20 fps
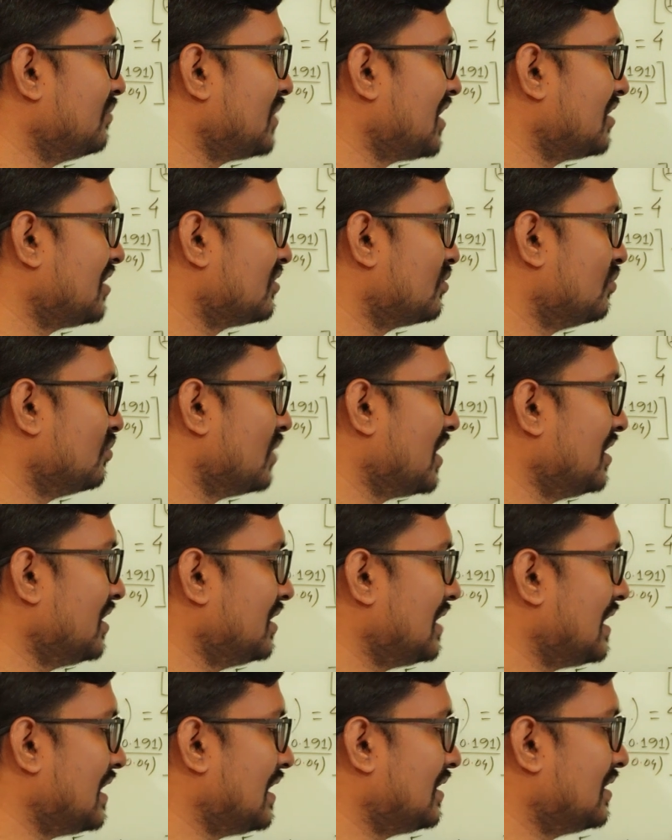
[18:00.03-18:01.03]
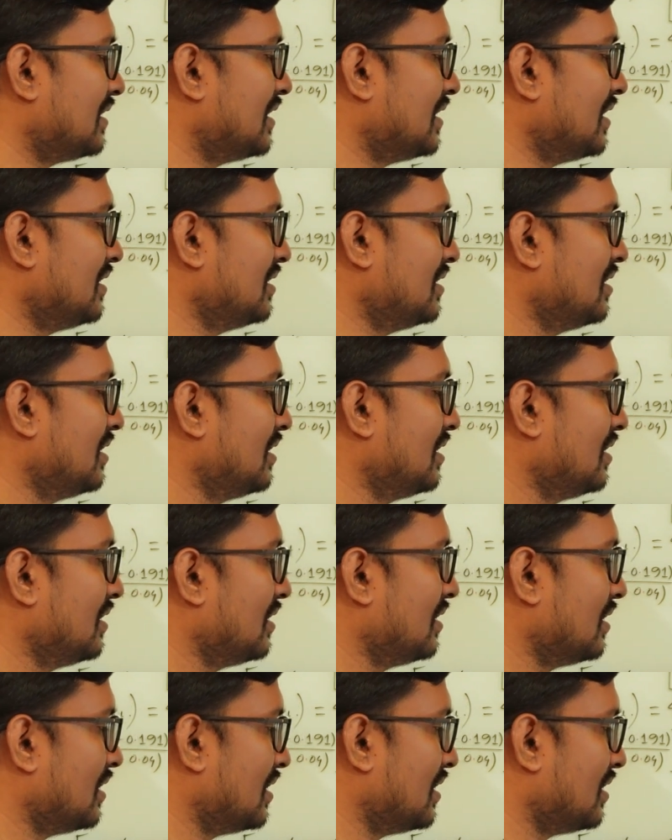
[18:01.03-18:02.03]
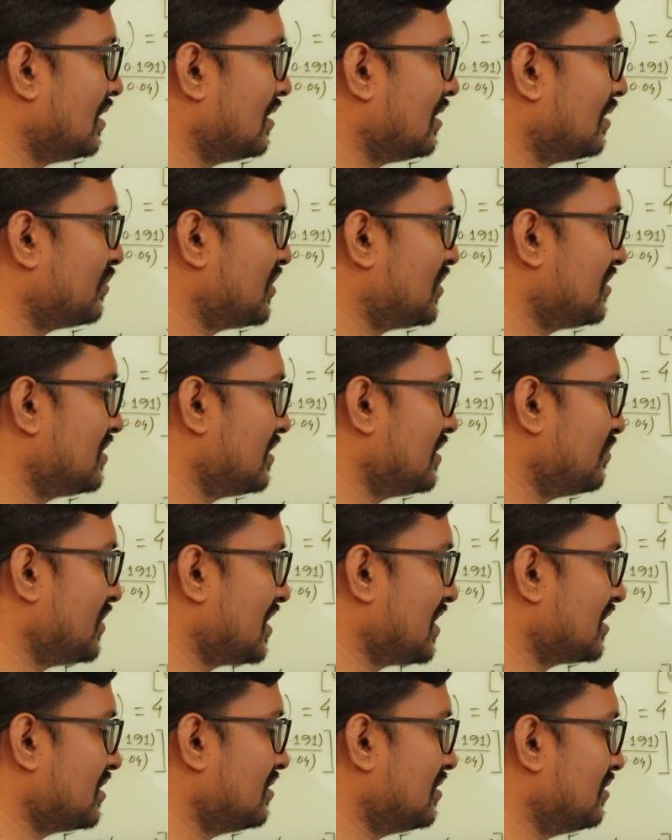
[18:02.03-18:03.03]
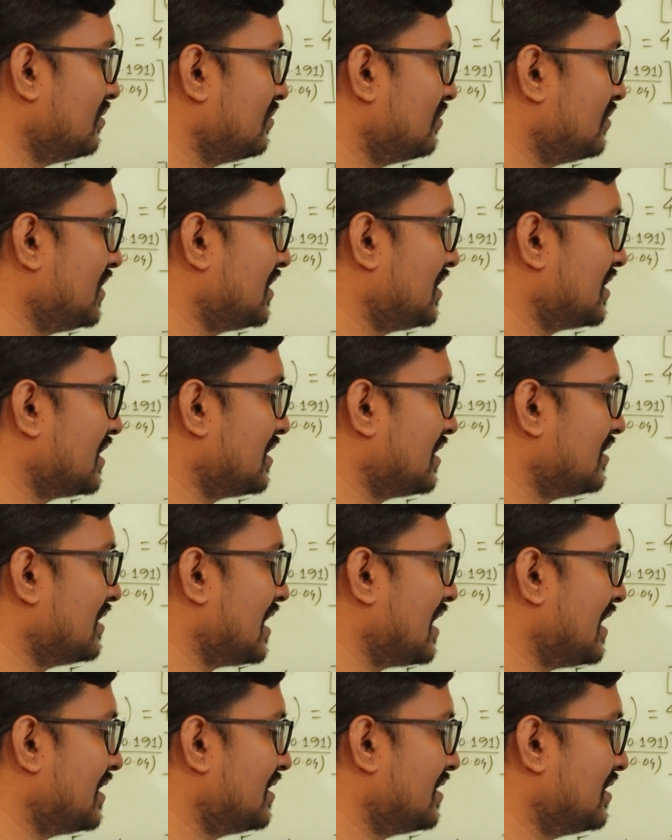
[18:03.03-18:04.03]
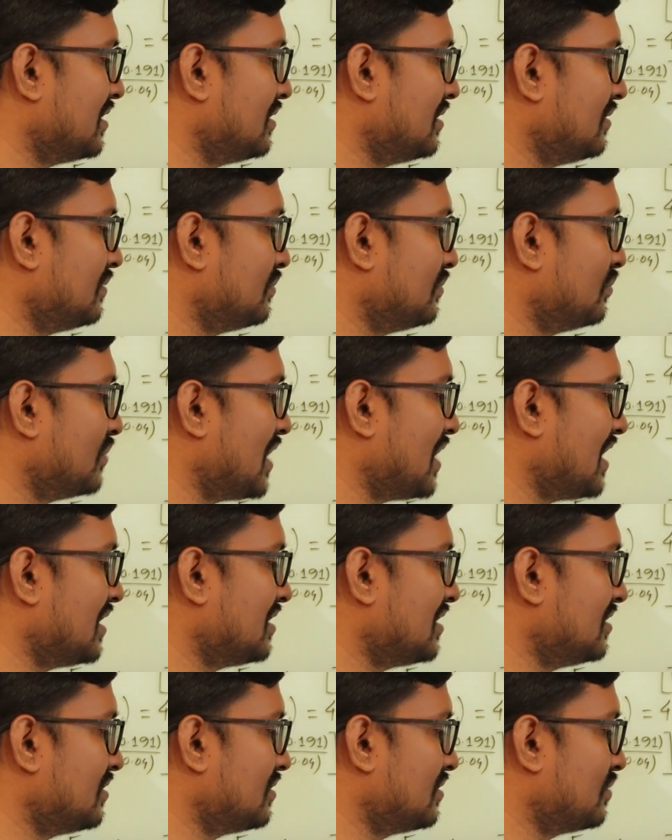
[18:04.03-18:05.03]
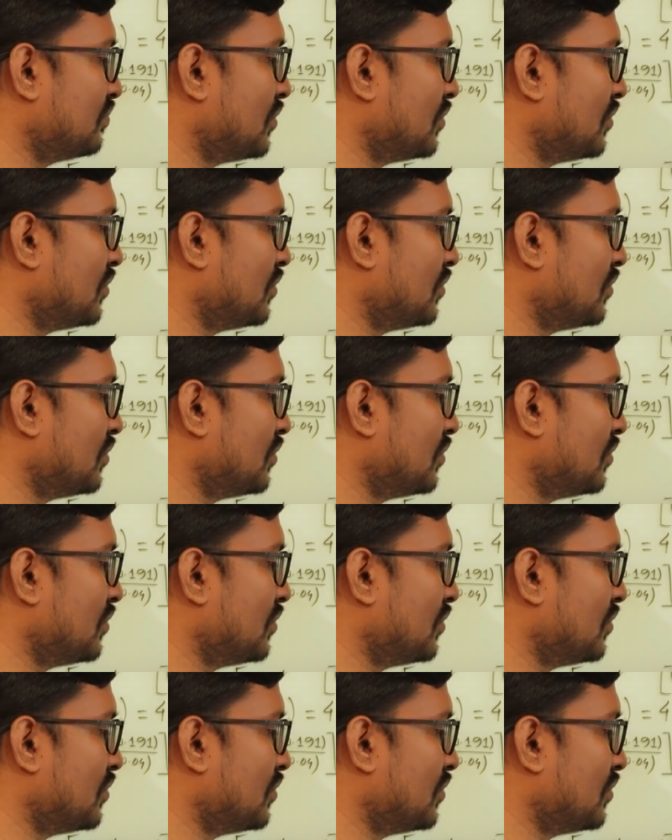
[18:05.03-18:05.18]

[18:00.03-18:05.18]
minus 1, and then after subtraction we can write here minus